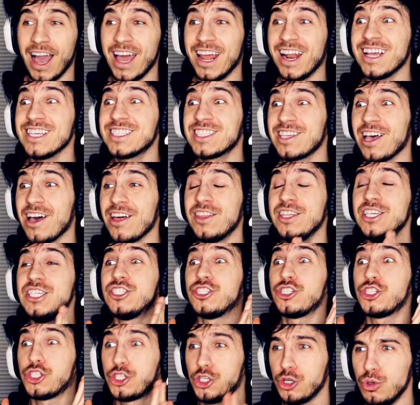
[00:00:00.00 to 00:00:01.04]
and I saw
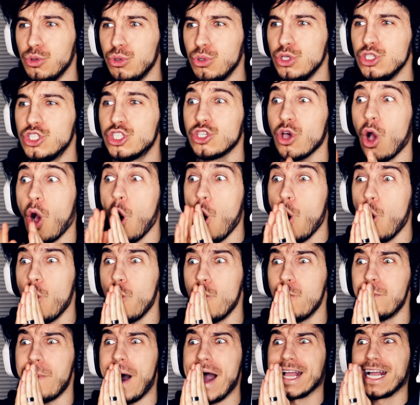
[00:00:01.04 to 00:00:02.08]
these shoes.
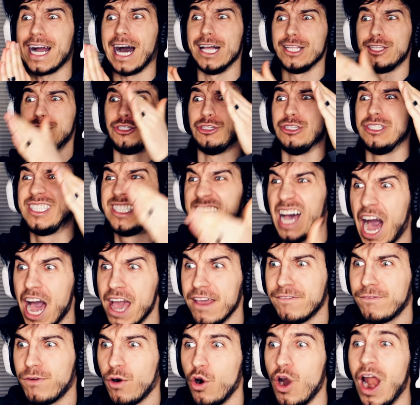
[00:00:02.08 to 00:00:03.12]
Oh my god, to
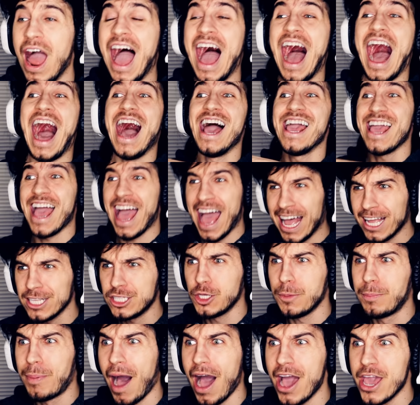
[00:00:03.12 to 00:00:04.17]
die for. I had
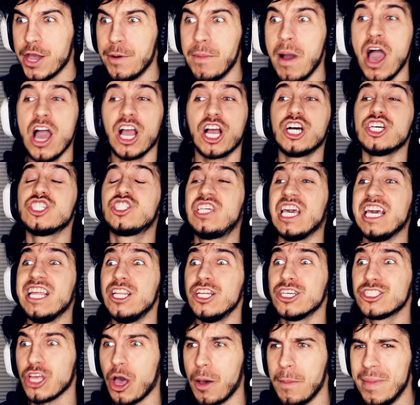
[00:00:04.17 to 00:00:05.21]
to buy them because they
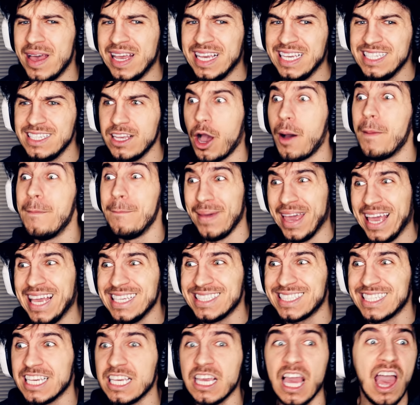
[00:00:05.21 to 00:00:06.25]
looked ama
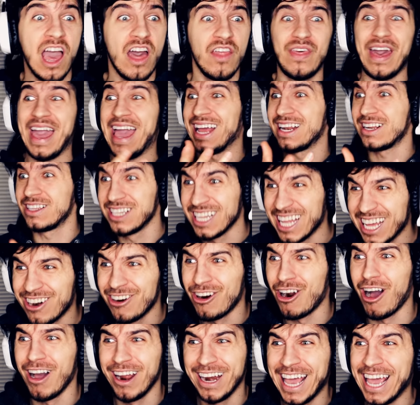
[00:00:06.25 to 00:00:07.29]
amazing. They had
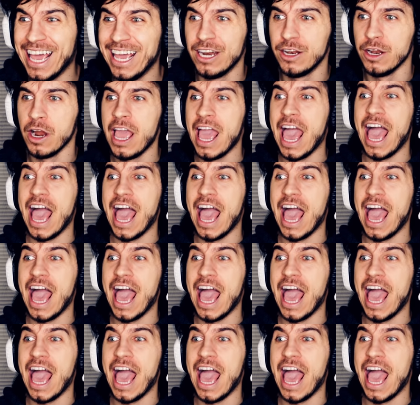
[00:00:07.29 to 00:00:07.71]
glitter on it.